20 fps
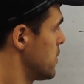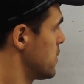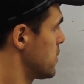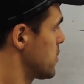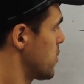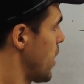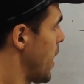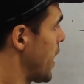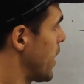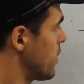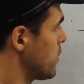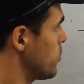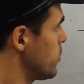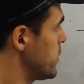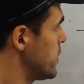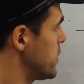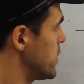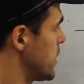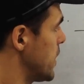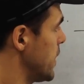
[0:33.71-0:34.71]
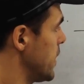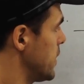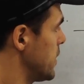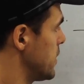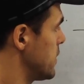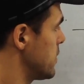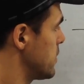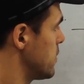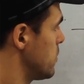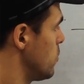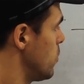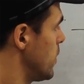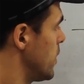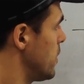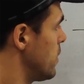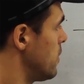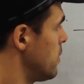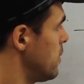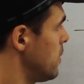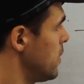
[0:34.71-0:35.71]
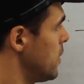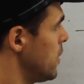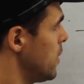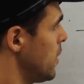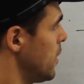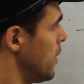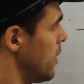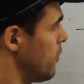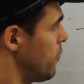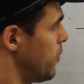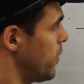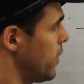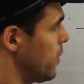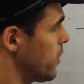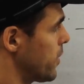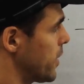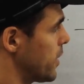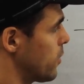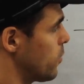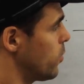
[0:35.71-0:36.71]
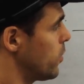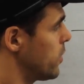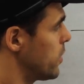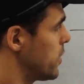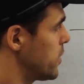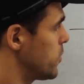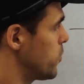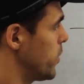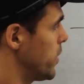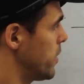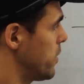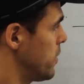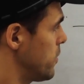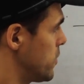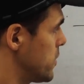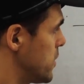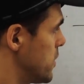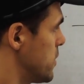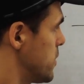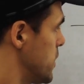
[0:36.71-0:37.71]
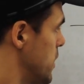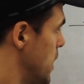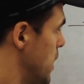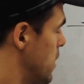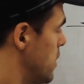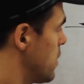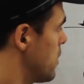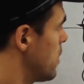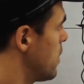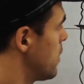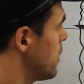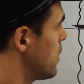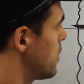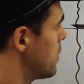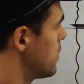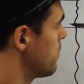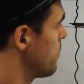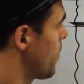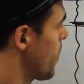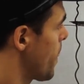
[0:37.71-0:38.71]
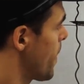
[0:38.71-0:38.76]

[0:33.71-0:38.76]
So how do we say this? Well, if we look at a word where there is a C and an R,